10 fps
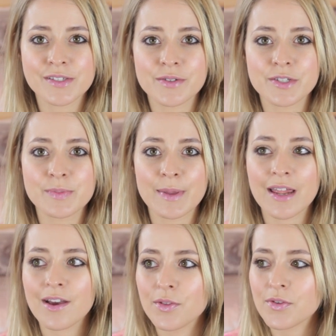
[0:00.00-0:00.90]
So I'll just be
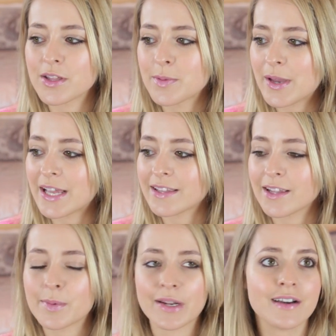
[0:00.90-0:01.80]
like, I'll throw it in the bin and
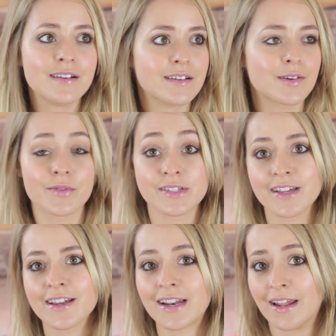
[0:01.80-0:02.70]
then I'll be like, oh, or
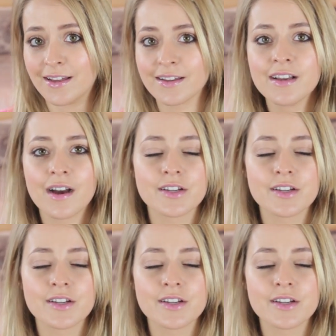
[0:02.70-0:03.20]
recycling.